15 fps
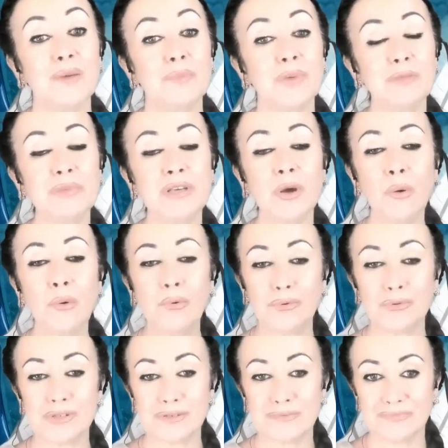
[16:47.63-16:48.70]
But
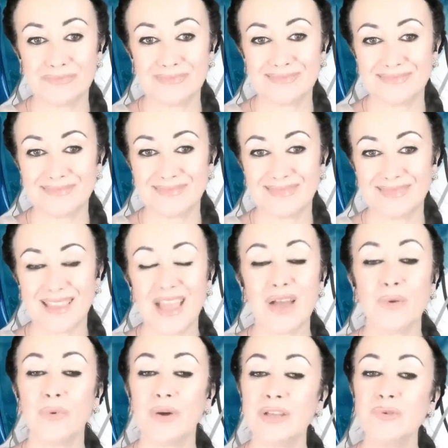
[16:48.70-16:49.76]
behold,
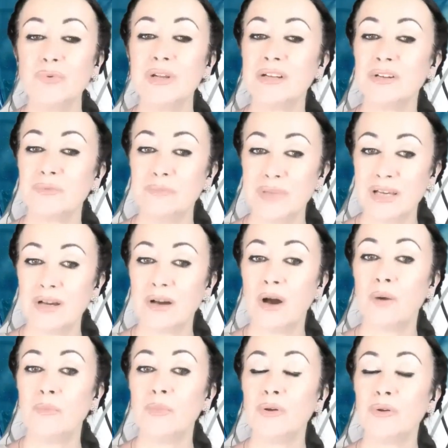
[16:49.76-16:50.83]
when you will
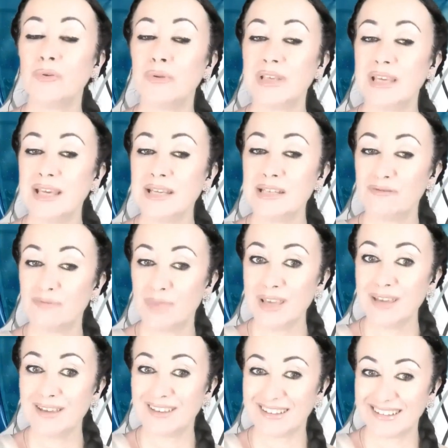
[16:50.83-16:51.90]
become a creative
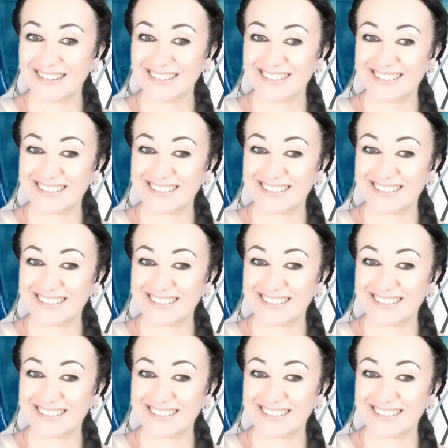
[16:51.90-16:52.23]
being